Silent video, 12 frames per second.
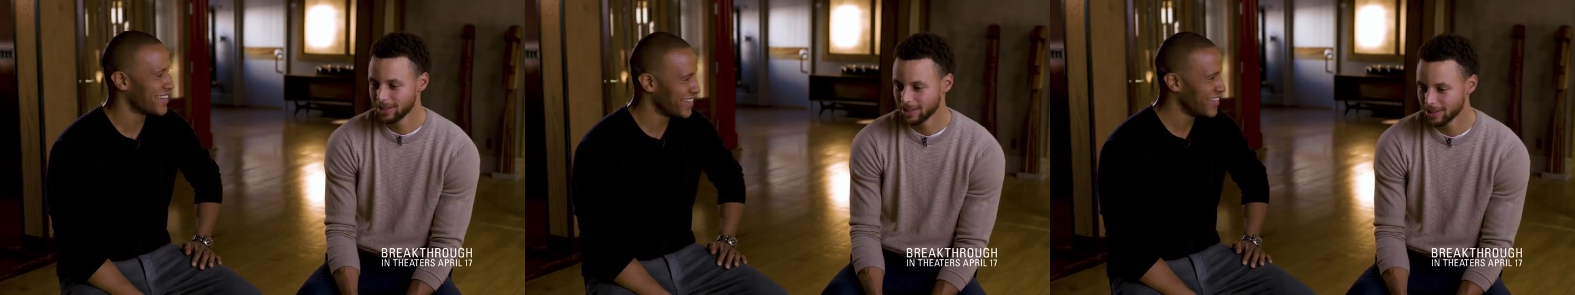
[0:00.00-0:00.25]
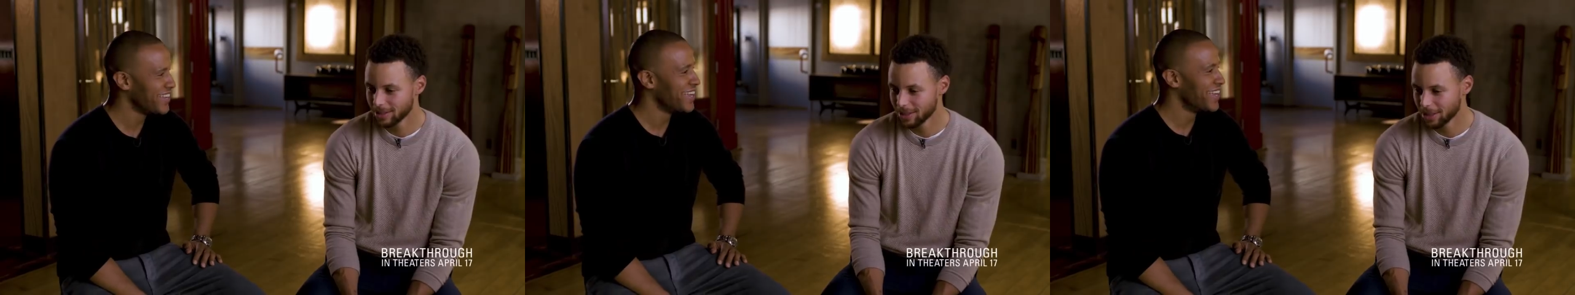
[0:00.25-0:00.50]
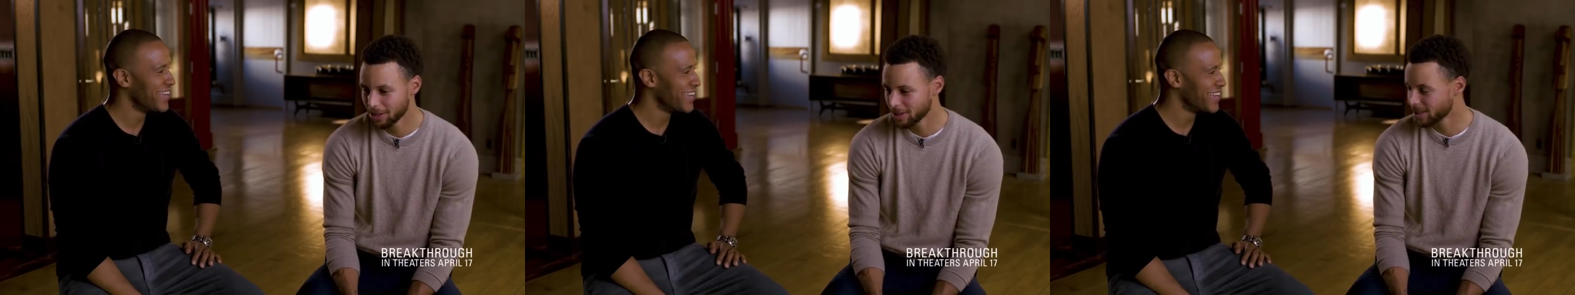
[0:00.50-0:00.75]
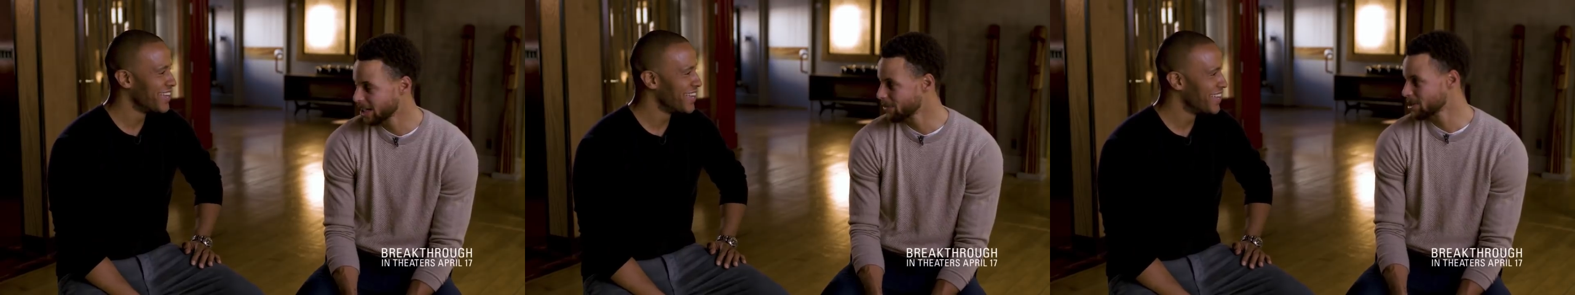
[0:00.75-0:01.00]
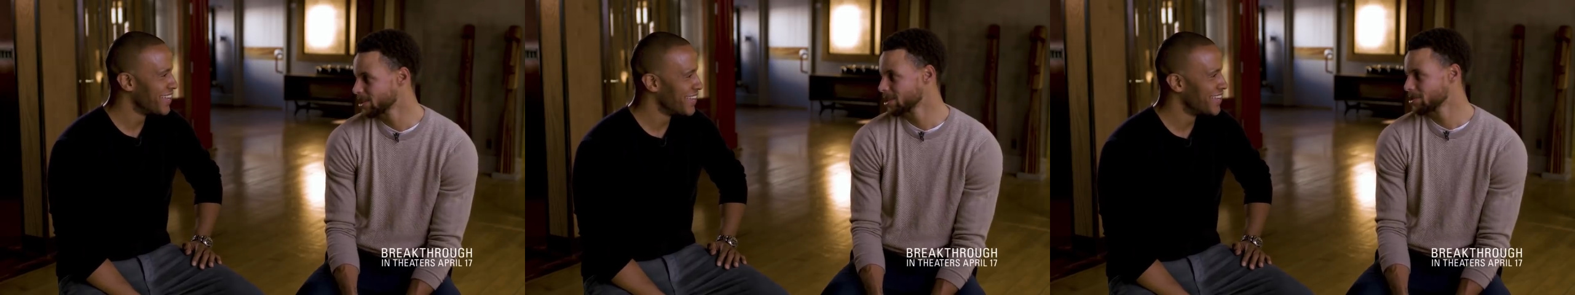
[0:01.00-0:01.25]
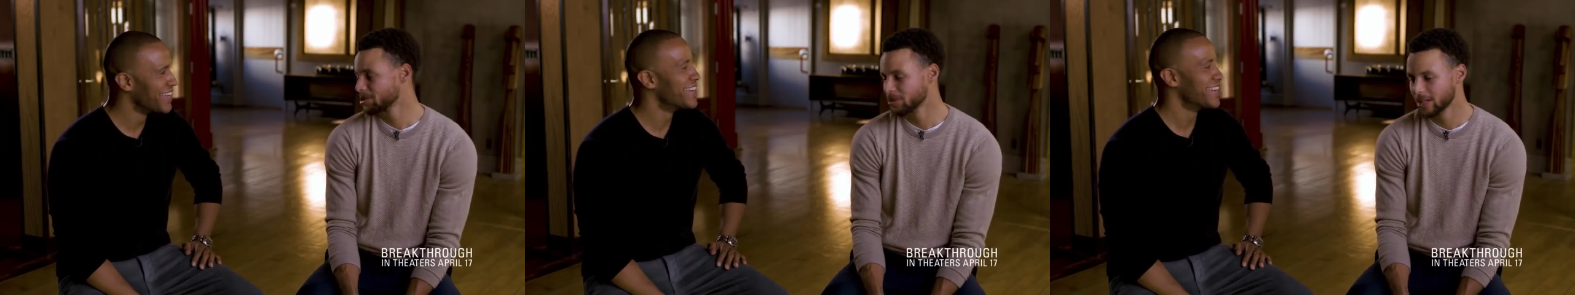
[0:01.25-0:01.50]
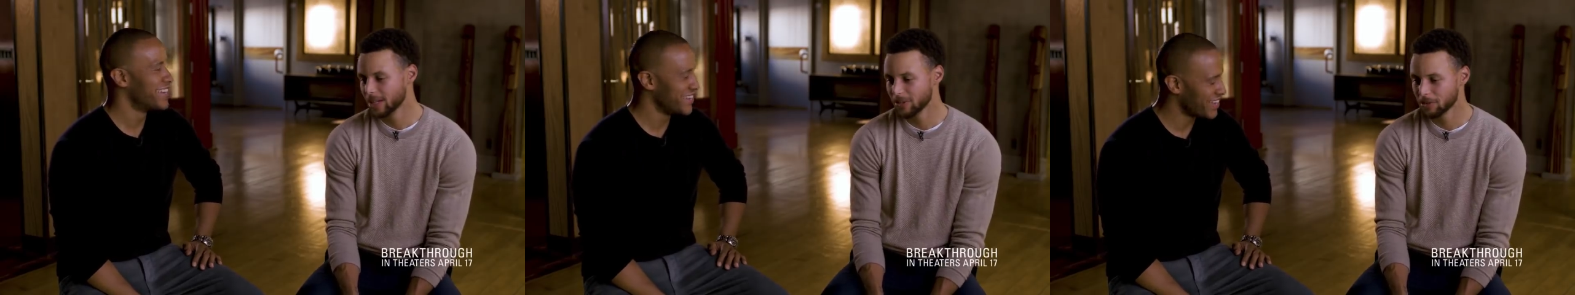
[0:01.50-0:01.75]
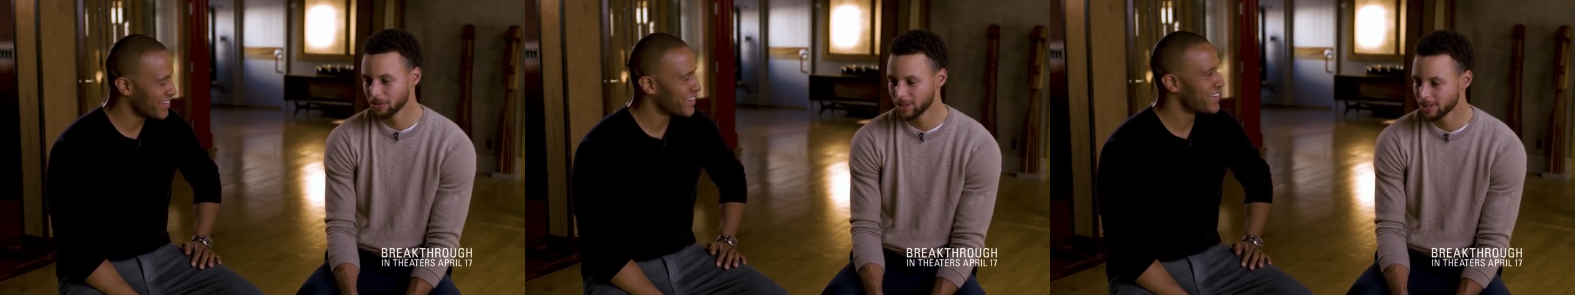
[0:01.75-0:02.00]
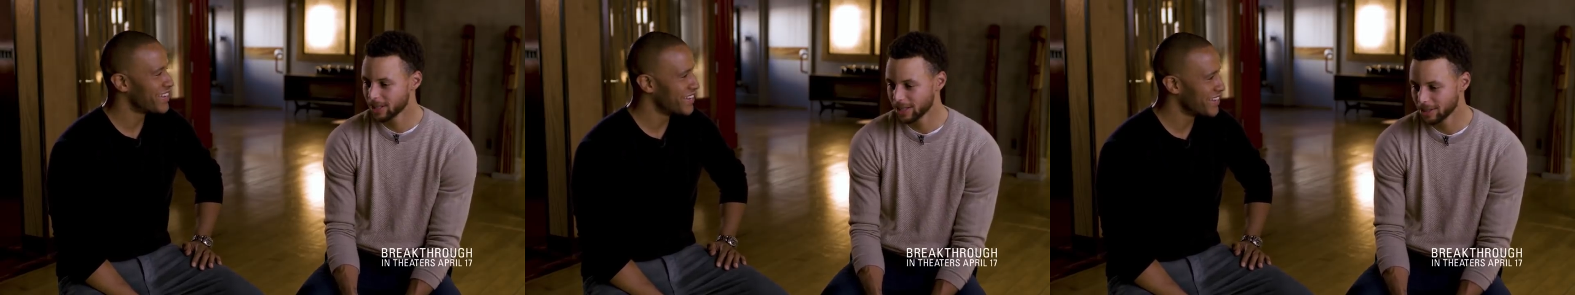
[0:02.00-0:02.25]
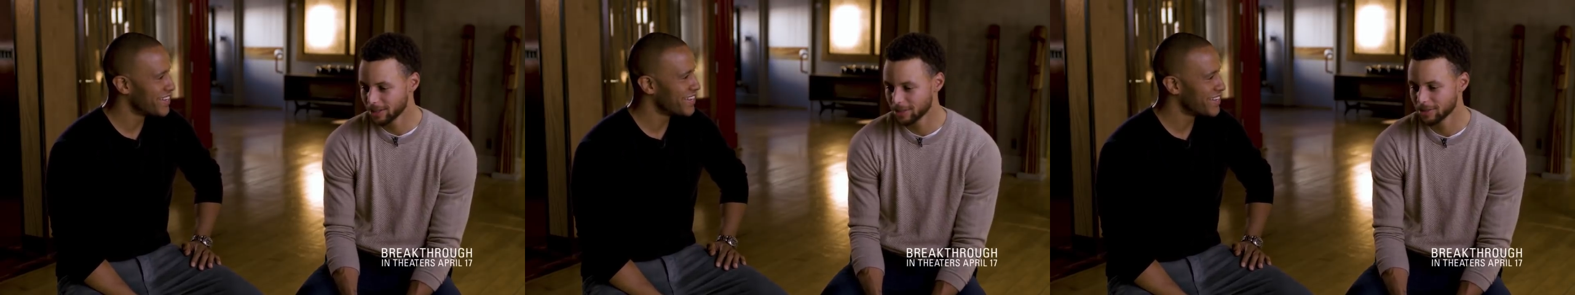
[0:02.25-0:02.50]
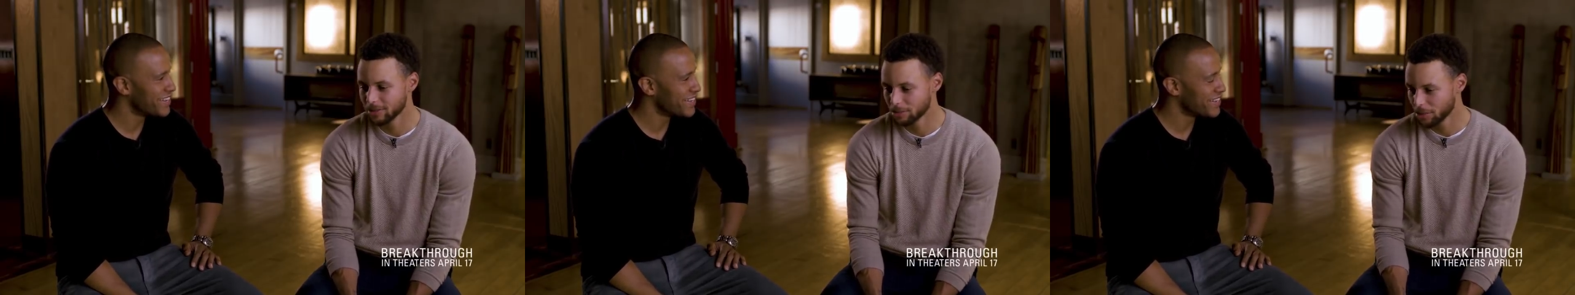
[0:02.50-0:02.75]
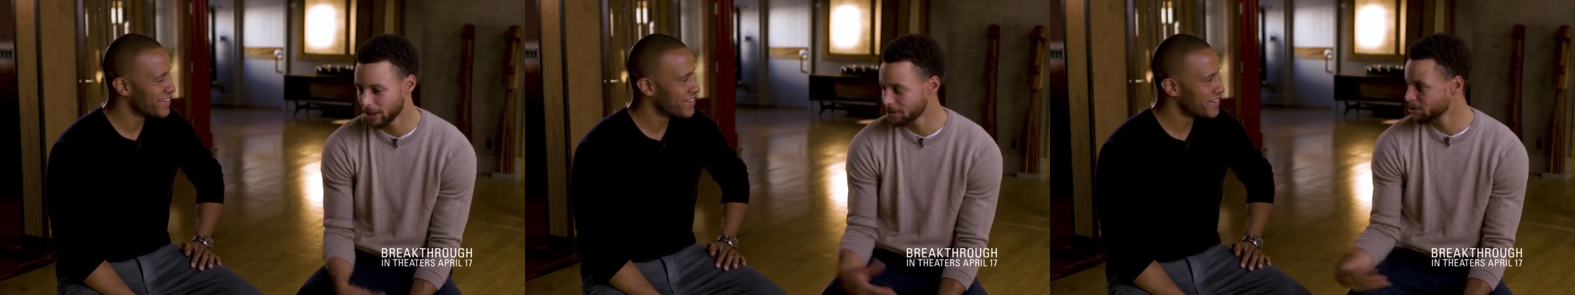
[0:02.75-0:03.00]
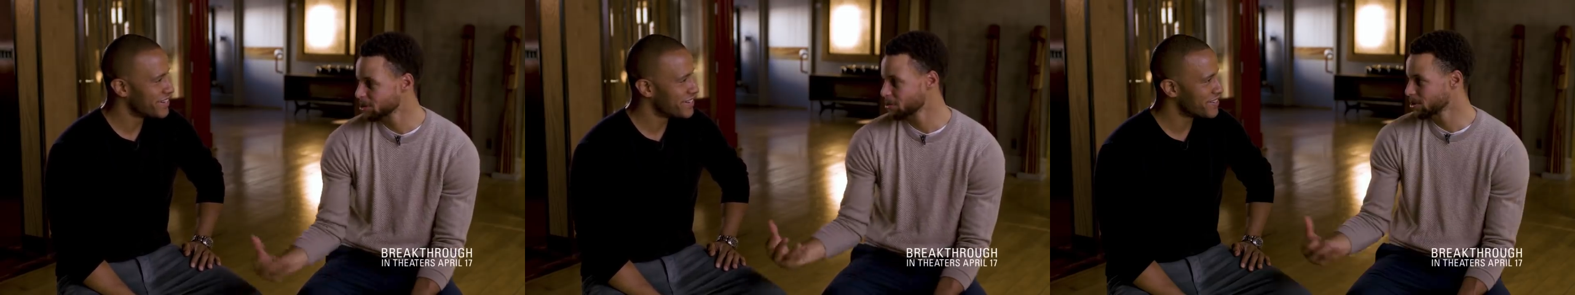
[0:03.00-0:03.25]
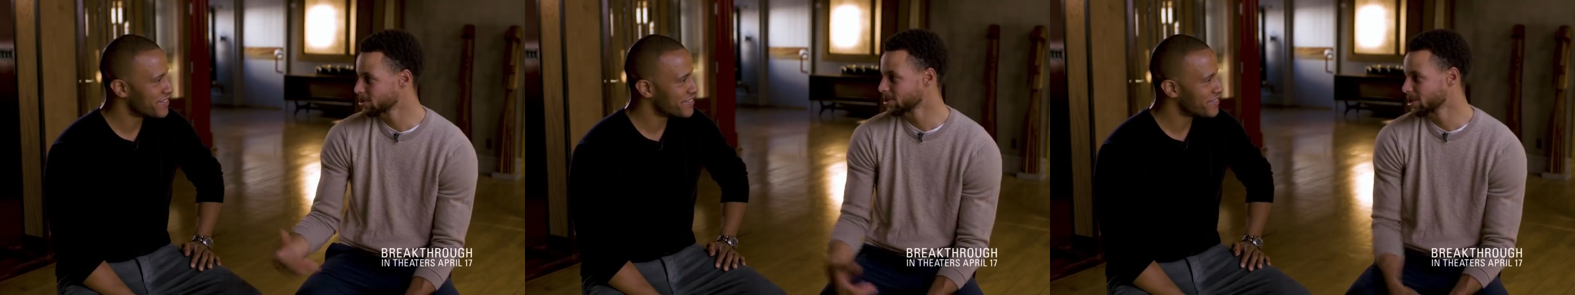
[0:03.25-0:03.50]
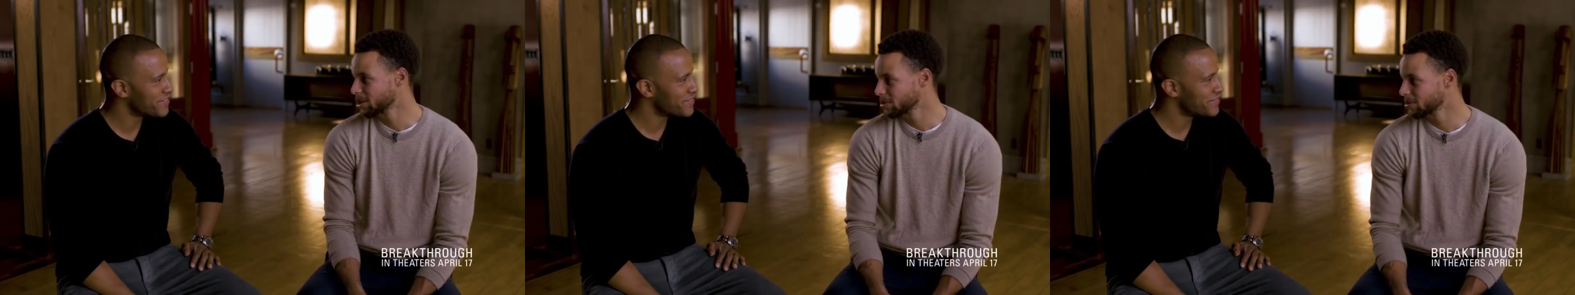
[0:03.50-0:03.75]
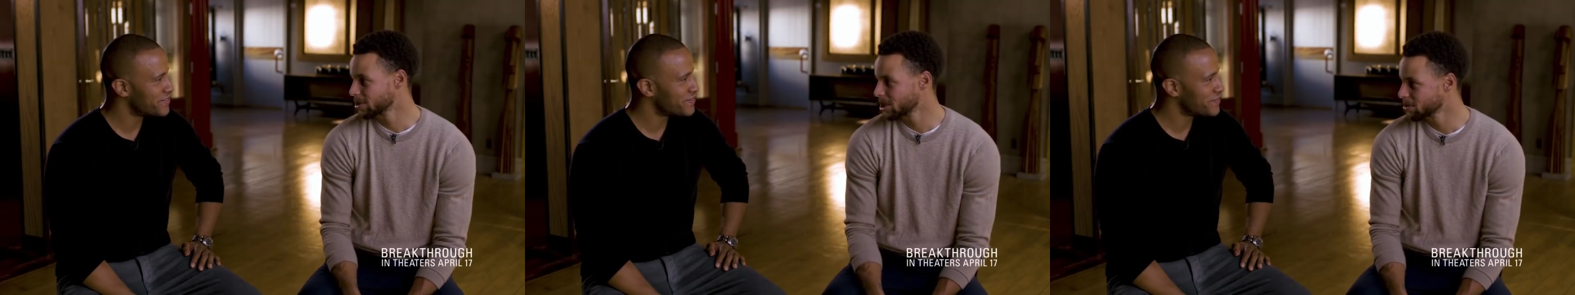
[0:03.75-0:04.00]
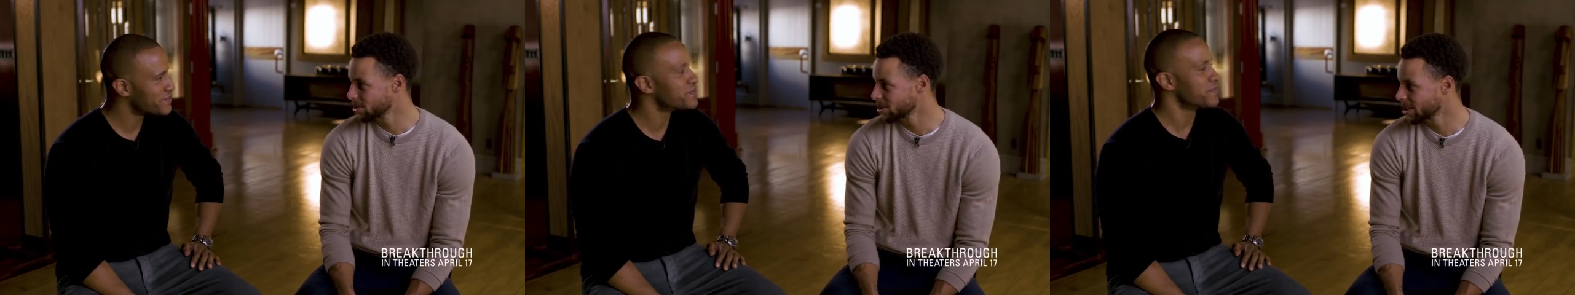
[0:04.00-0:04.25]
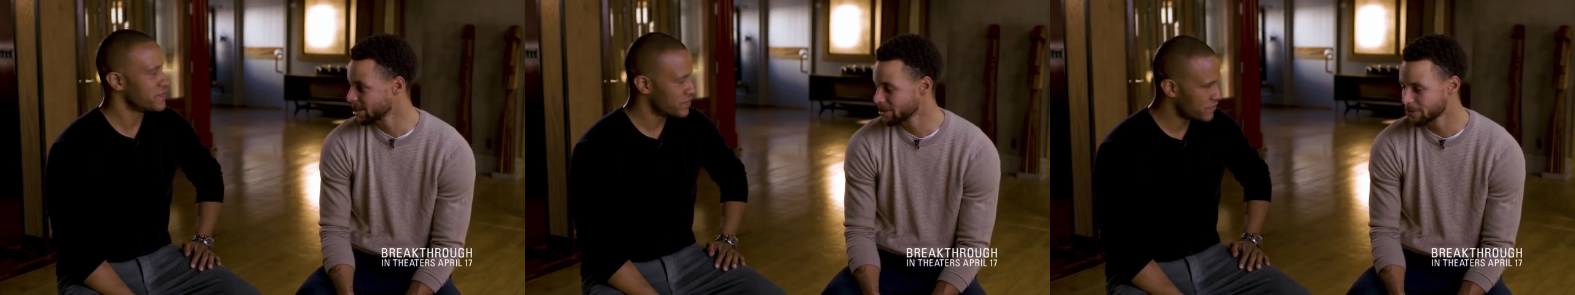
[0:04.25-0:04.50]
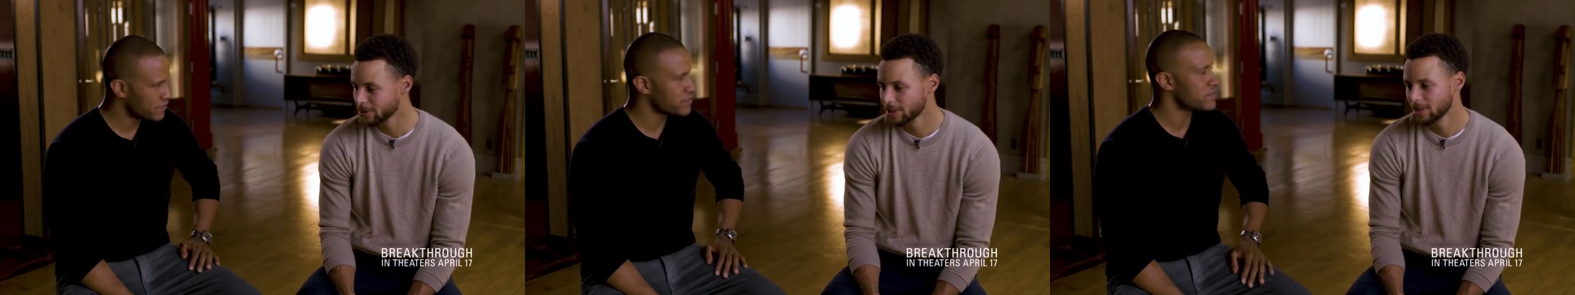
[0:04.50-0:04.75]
Speaker 1: and uh, all the conversations you have yeah. around how breakthrough is supposed to come come to life.